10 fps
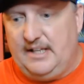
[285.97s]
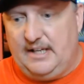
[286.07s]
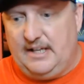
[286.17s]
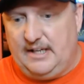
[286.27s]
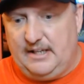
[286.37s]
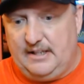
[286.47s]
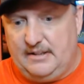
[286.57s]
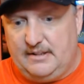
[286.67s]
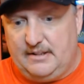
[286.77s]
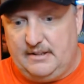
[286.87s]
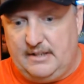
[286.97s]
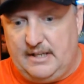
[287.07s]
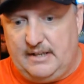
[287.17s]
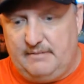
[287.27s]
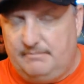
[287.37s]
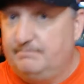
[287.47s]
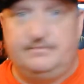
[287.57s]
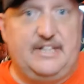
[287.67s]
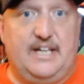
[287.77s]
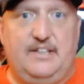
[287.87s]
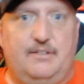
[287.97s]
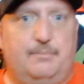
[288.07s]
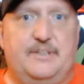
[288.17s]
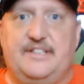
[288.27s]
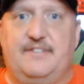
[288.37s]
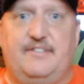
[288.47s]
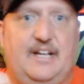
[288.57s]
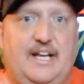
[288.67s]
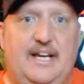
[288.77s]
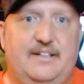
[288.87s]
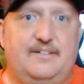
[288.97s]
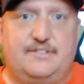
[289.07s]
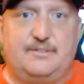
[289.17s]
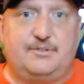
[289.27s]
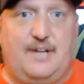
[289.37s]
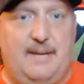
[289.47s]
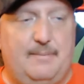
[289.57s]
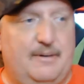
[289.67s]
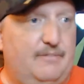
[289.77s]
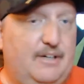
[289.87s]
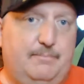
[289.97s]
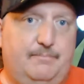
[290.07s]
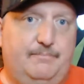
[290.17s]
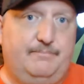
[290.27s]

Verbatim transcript: And thank you. Please give it a like, subscribe, and what?